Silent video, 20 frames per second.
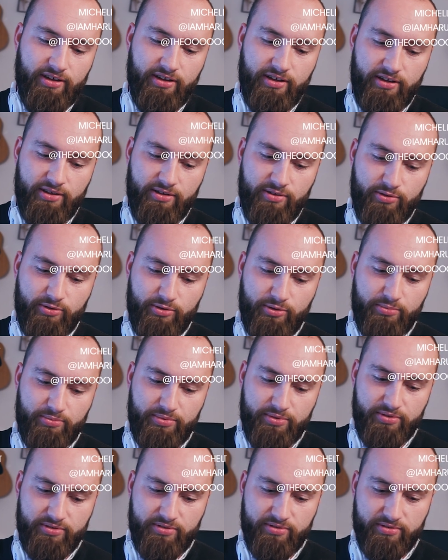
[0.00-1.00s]
Huh?
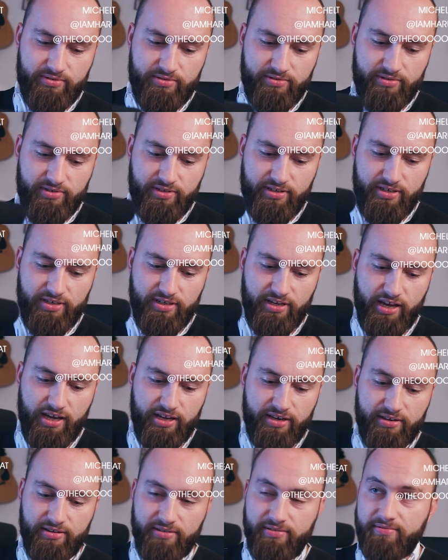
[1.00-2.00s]
Oops, it
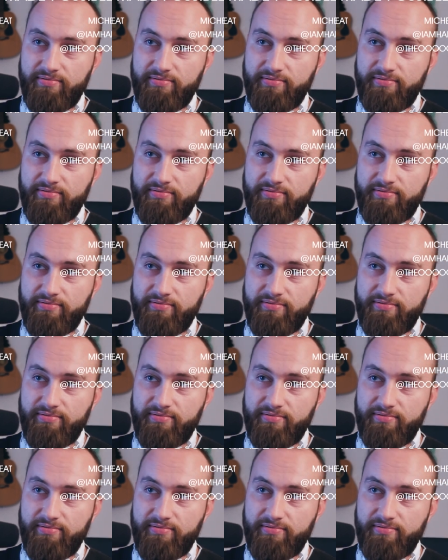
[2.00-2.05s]
died.